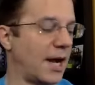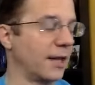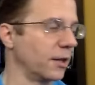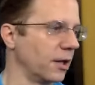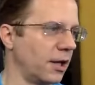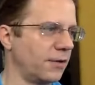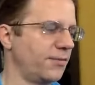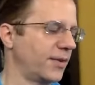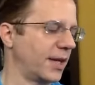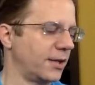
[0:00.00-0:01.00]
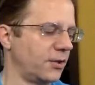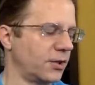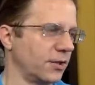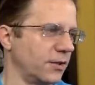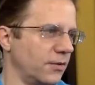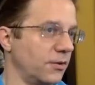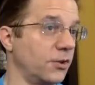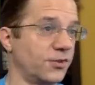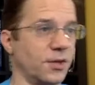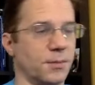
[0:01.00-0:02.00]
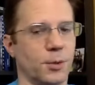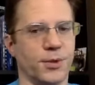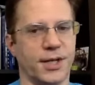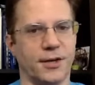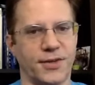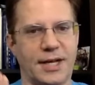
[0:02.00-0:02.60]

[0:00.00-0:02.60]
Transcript: I love that you can use it on mobile now.